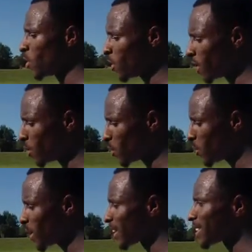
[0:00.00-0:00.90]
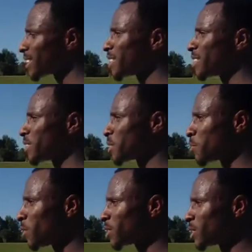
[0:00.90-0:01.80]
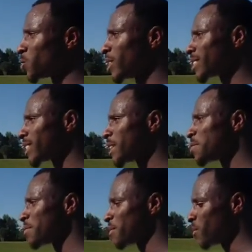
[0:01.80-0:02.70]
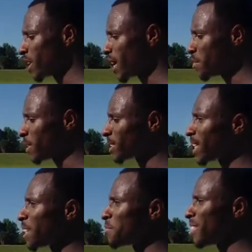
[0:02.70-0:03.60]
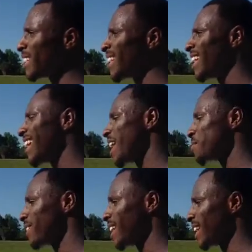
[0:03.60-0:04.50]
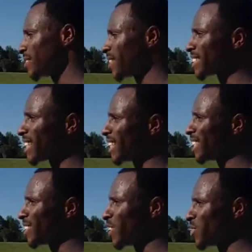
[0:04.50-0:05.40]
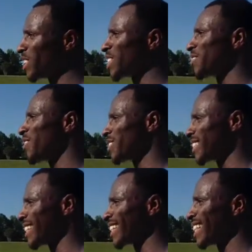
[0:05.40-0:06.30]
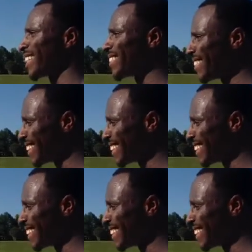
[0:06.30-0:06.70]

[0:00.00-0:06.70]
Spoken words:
Well, we got this approach. It's one step, one game at a time, but I'd be lying if I say, you know, I wasn't looking forward to that game.